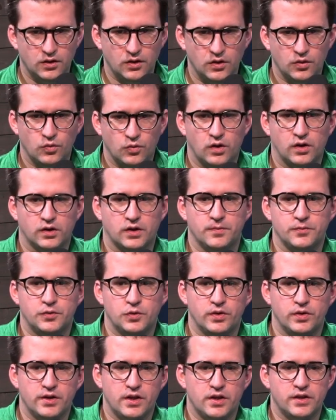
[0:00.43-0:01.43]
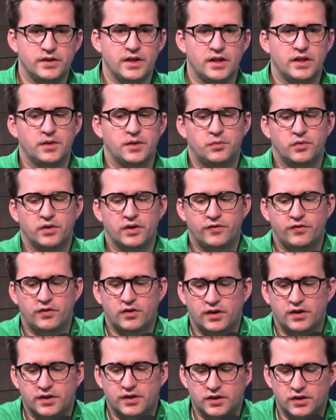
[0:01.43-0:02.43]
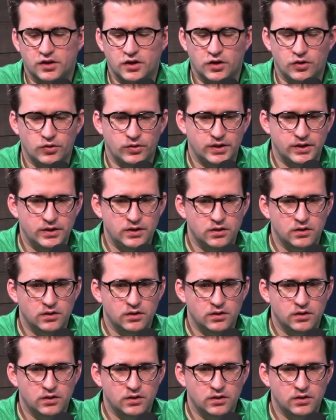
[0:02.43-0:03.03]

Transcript: Welcome to another daily brief here at the Dakotan.